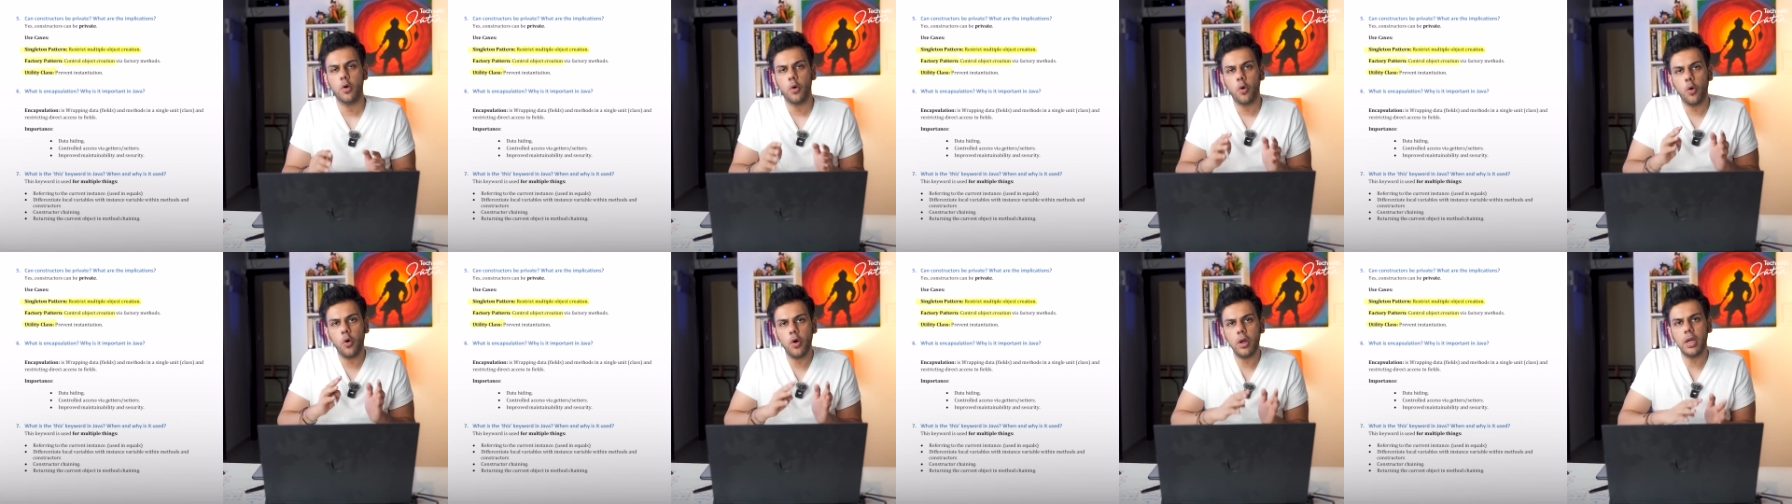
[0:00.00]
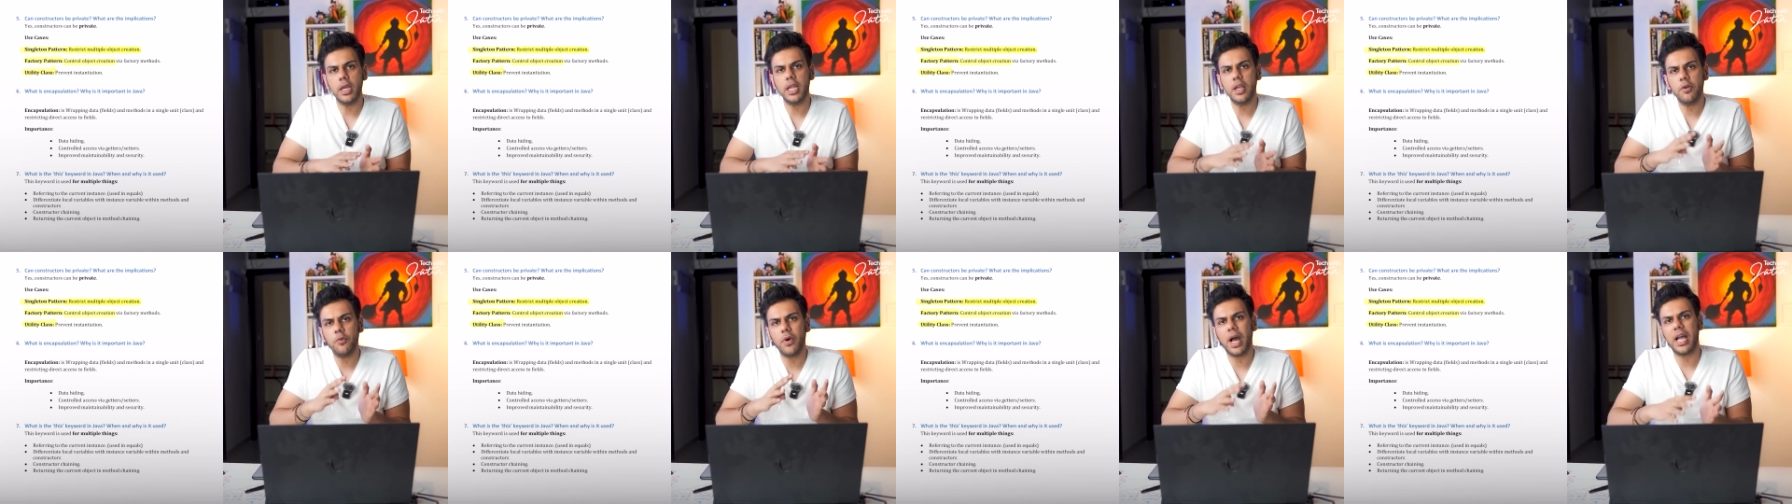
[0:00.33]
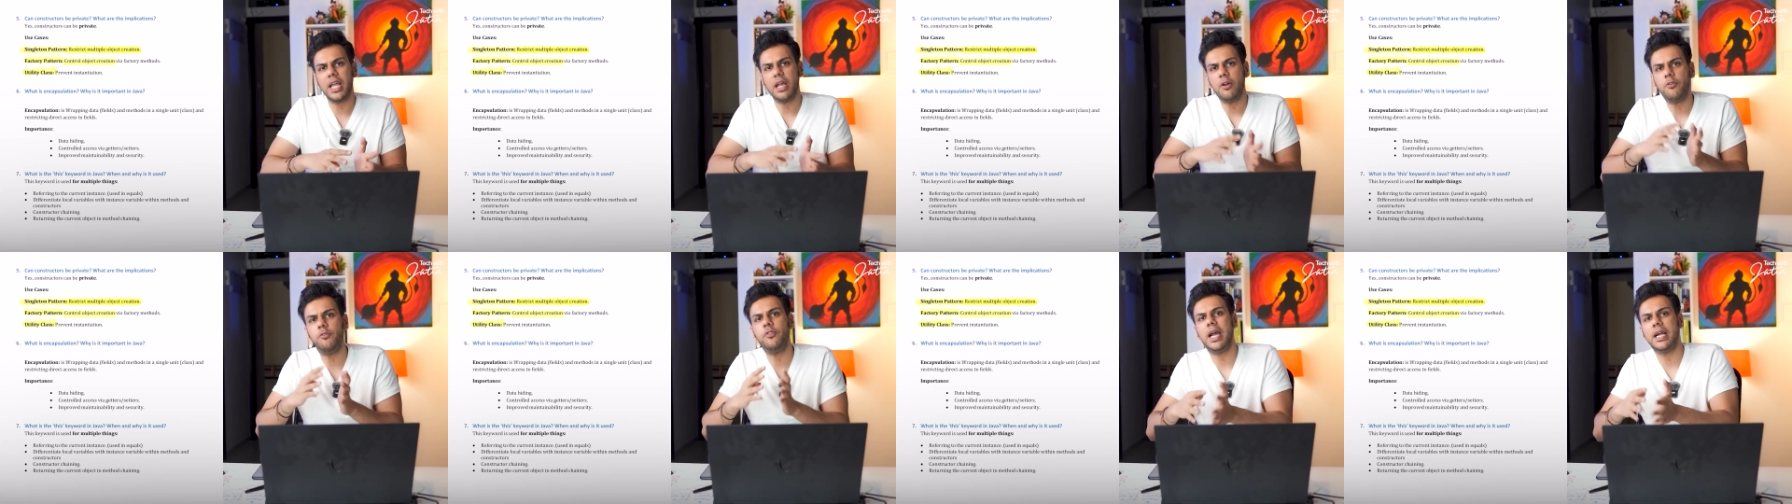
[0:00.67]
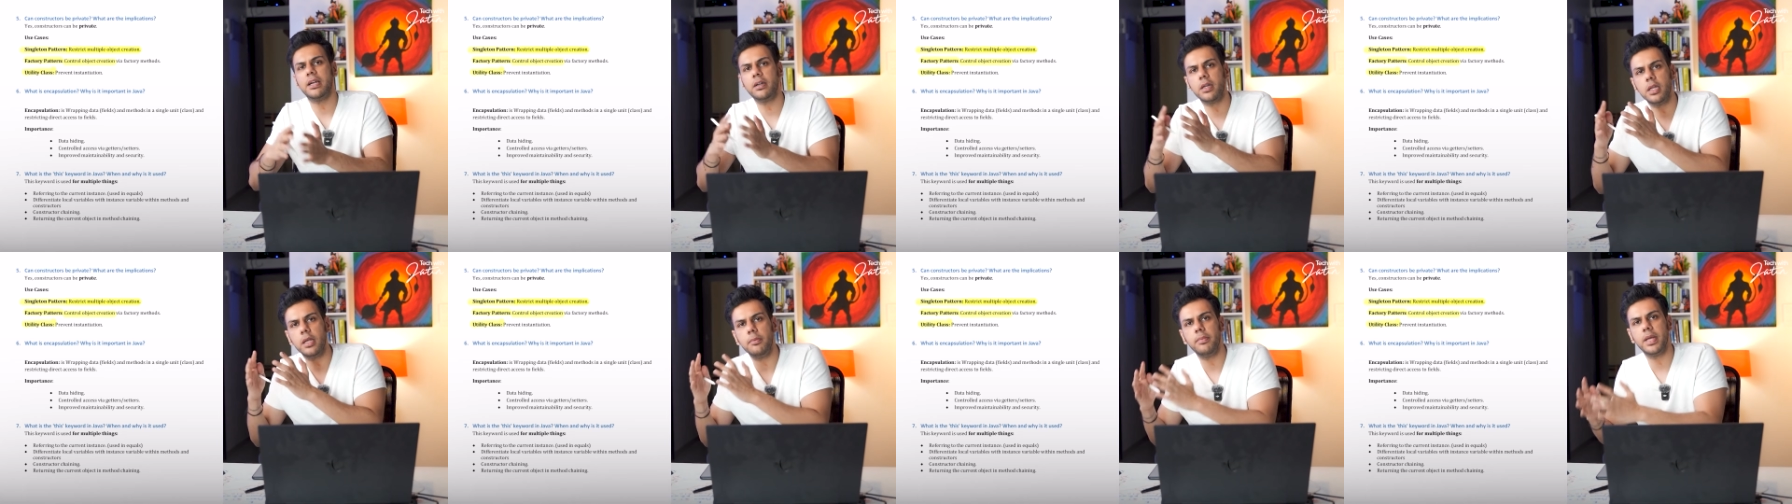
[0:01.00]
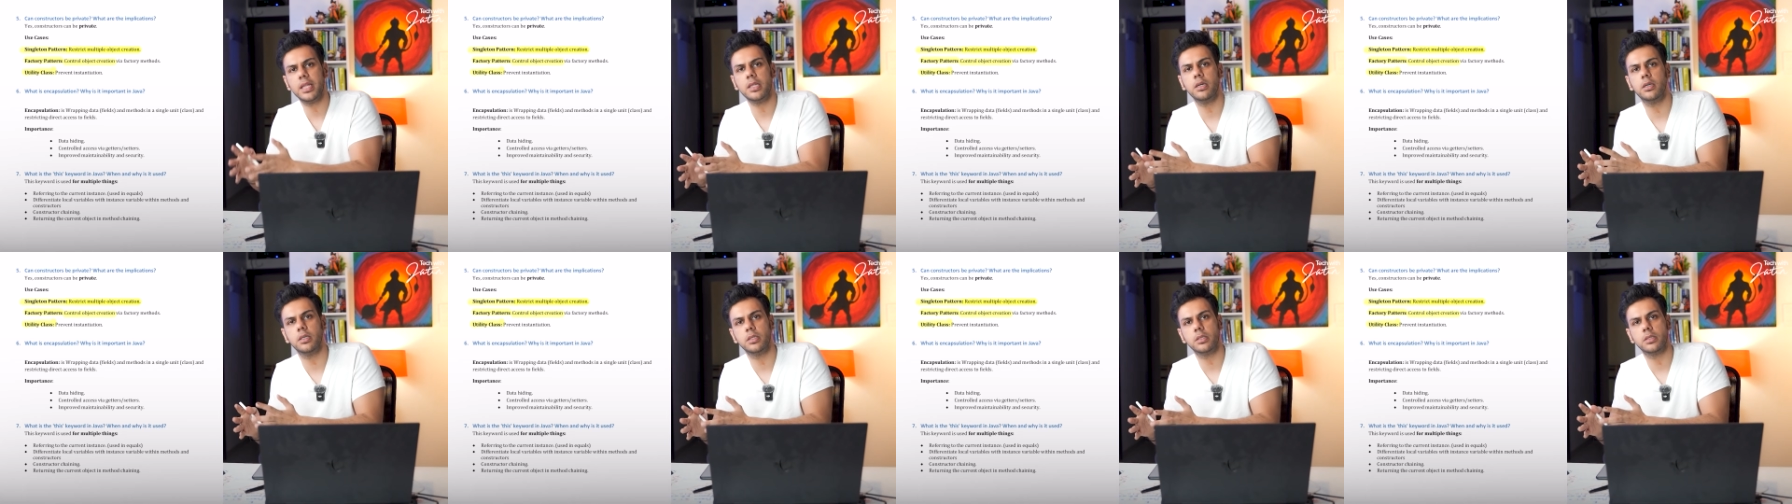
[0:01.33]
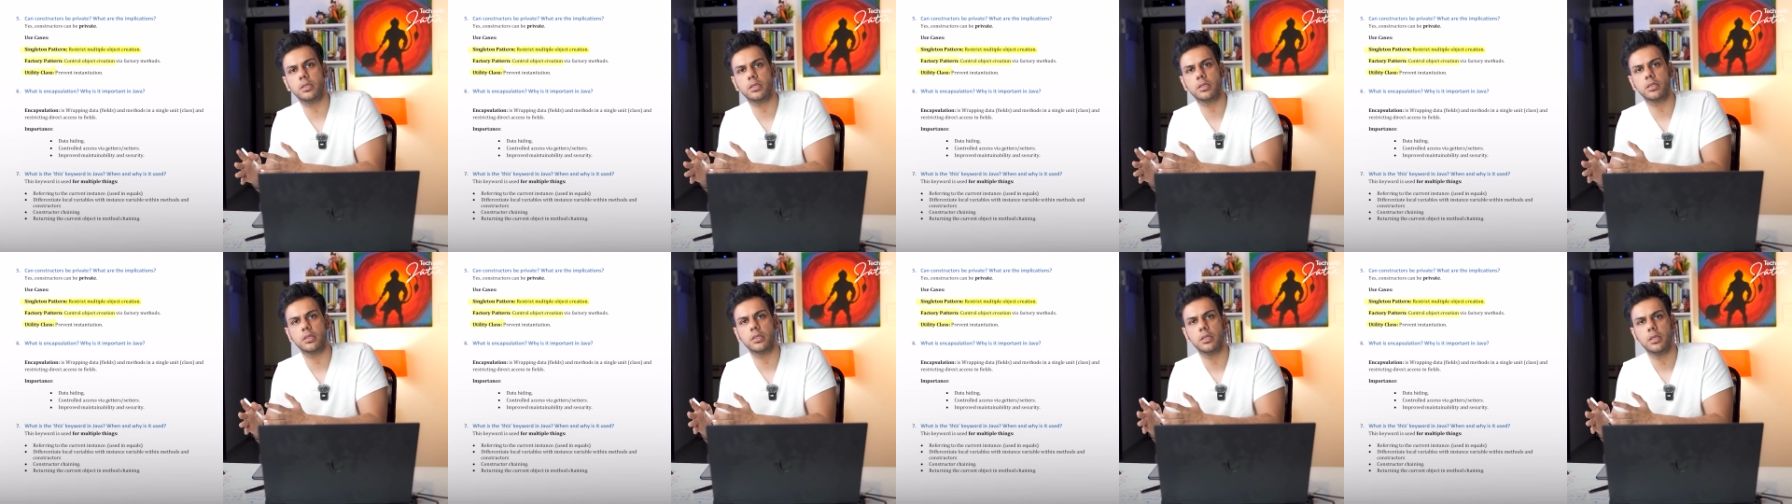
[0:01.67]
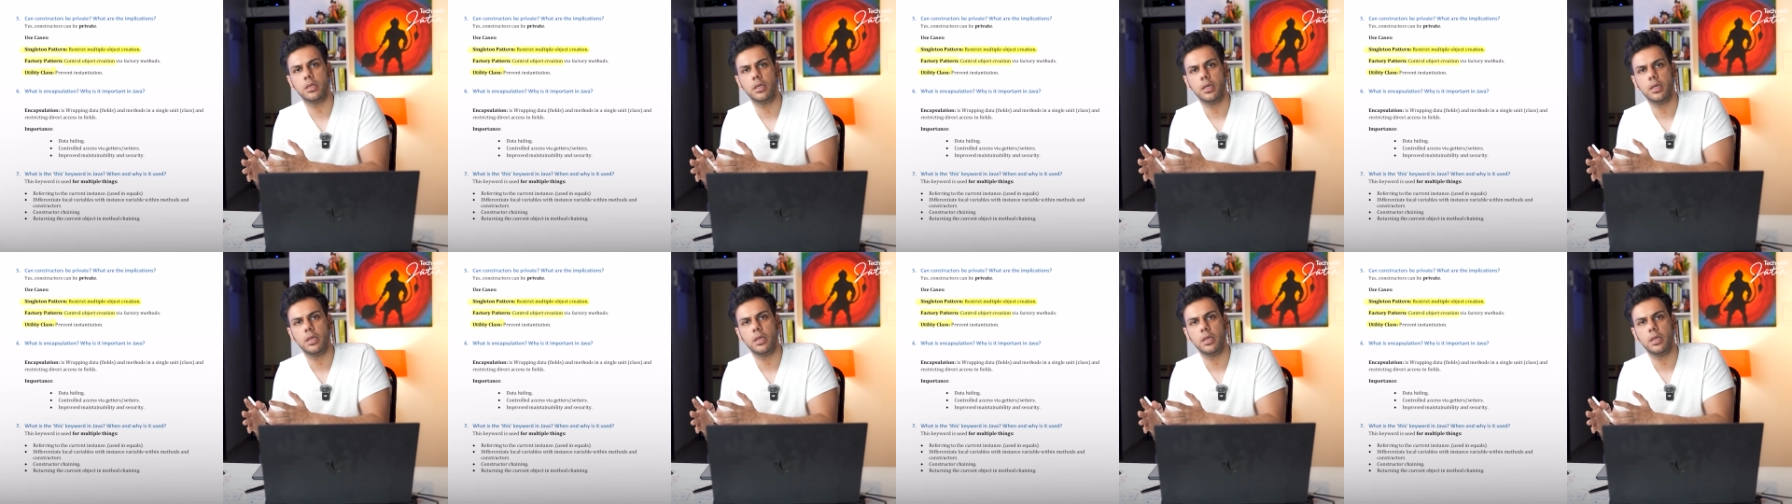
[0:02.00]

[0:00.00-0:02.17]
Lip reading: only via factory methods,